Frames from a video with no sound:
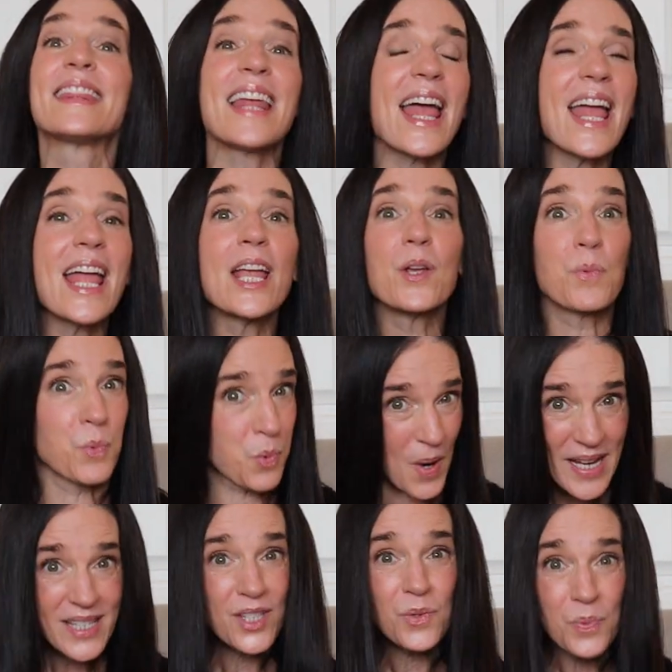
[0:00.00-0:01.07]
They
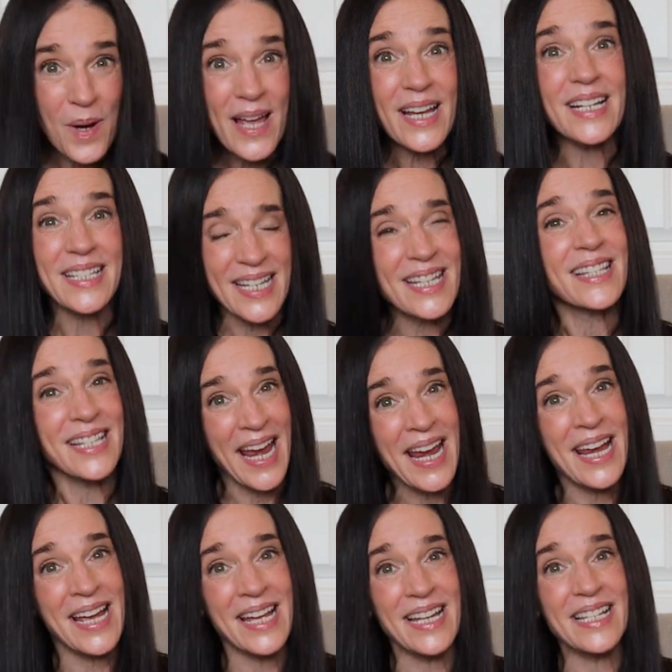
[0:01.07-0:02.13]
resurrect his
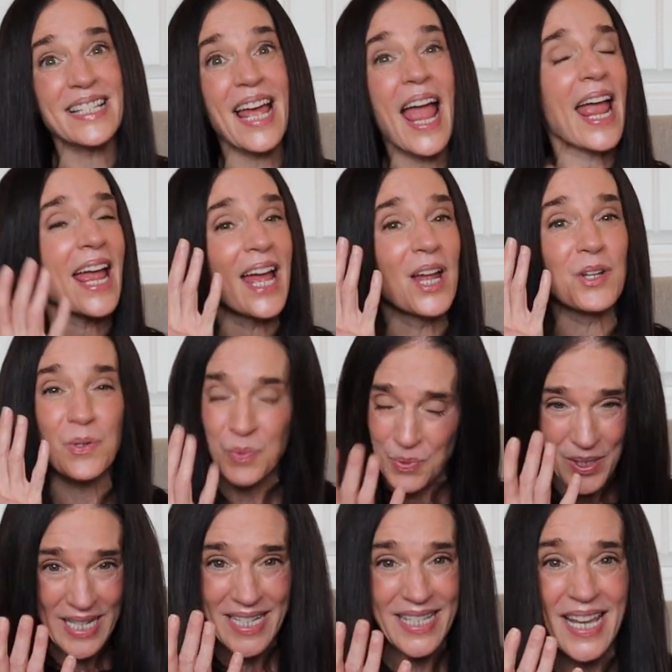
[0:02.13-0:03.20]
hand and
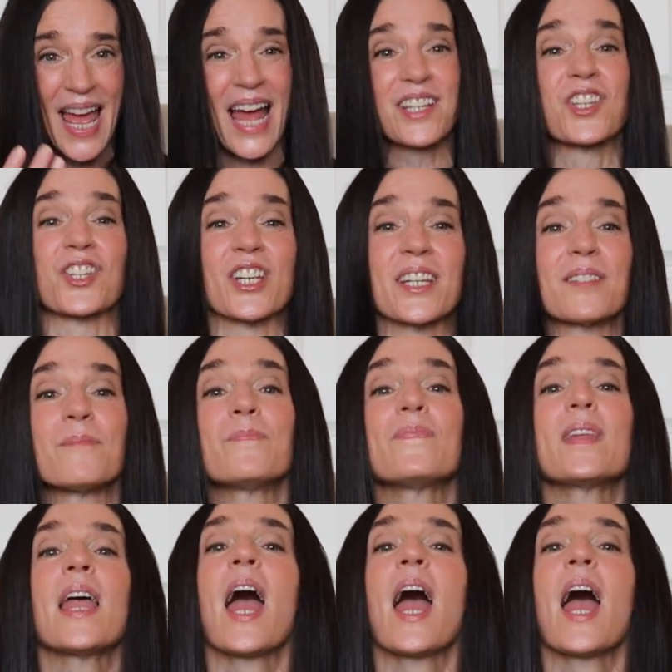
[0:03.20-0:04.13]
reattach it.